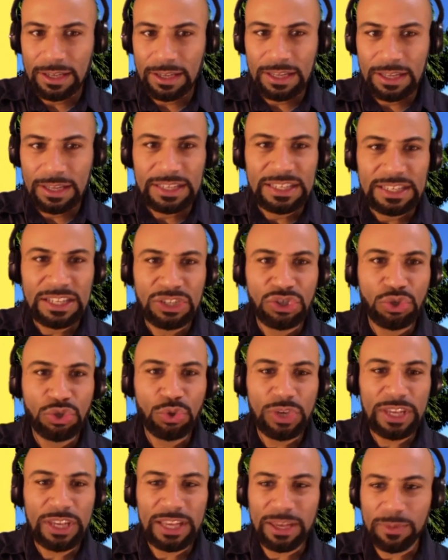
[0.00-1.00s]
Did you
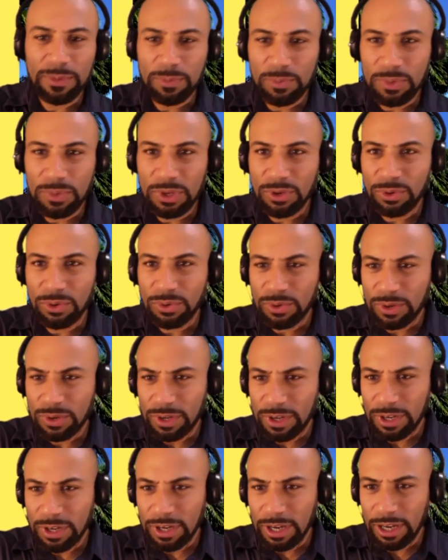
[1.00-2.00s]
hit mute?
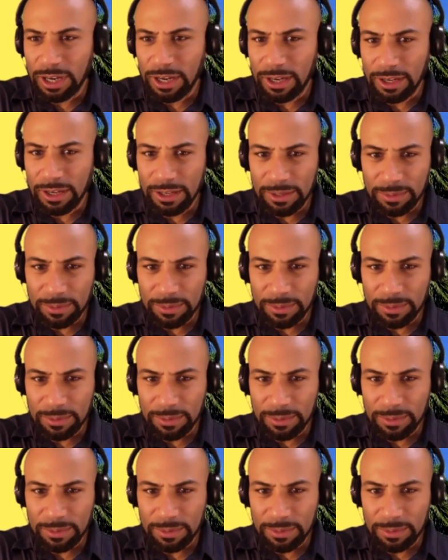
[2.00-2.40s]
Let me